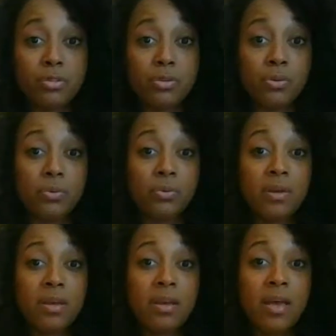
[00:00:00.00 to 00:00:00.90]
to
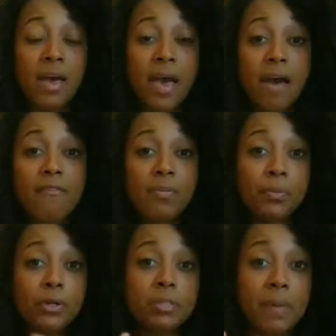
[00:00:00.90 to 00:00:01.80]
have a
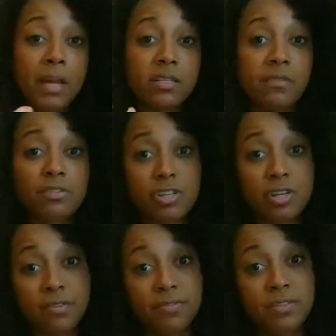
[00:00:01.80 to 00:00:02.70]
perspective
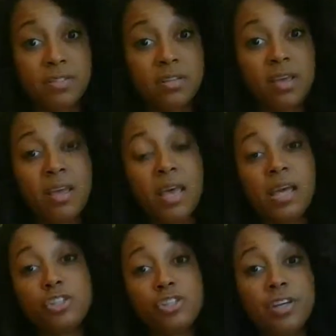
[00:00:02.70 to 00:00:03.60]
shift
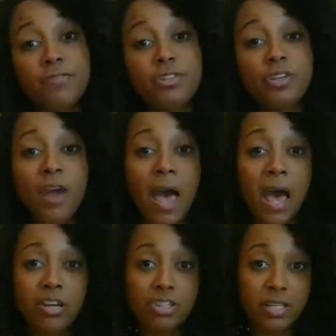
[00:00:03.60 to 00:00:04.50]
and shift your
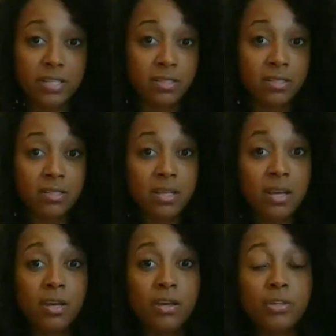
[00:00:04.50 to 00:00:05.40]
actions
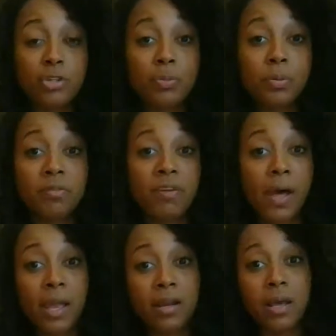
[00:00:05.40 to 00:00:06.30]
to
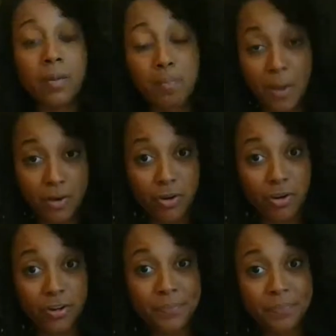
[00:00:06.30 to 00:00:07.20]
provide a
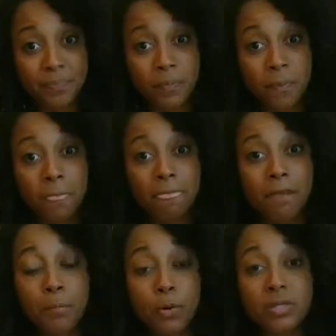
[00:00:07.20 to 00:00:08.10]
better,
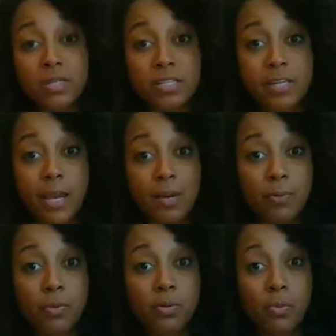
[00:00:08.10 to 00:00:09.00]
more
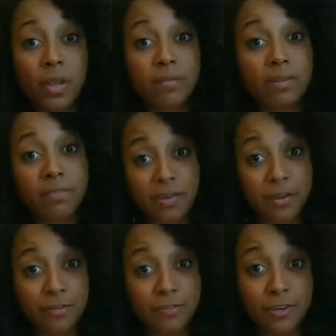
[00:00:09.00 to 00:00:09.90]
sustainable way of
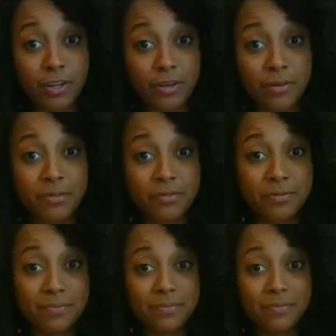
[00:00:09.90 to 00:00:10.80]
living for you
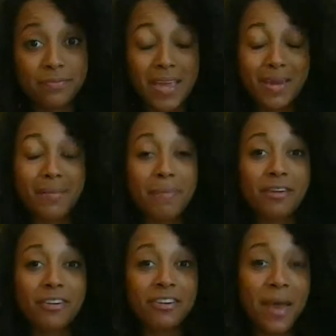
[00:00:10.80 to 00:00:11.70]
and a
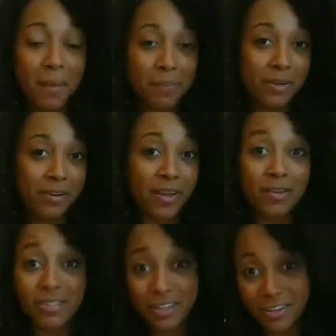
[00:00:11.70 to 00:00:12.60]
better, happier,
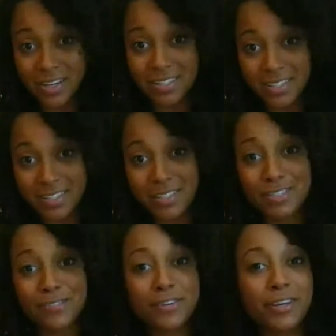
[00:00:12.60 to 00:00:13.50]
healthier
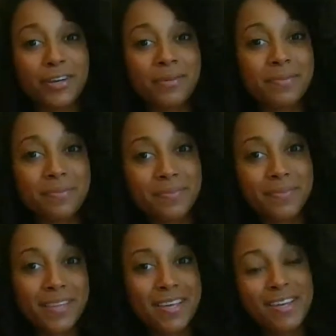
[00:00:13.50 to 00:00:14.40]
existence for you.
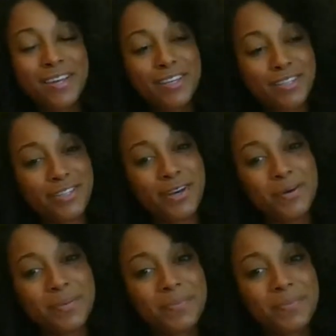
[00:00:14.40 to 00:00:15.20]
So,